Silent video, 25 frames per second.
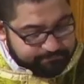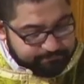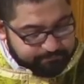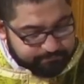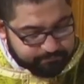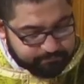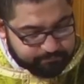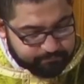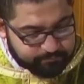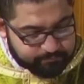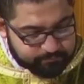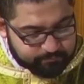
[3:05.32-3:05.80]

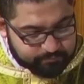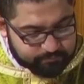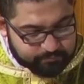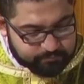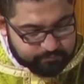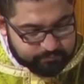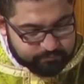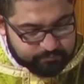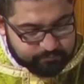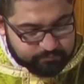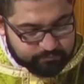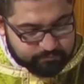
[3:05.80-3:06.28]

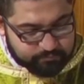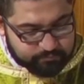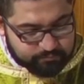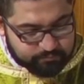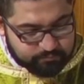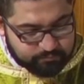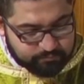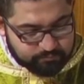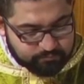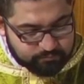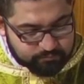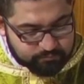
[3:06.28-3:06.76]

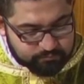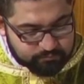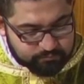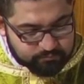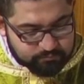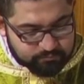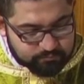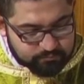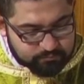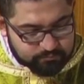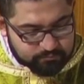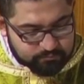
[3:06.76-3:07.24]

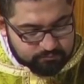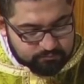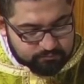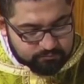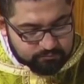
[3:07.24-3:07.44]
No one is speaking in this clip.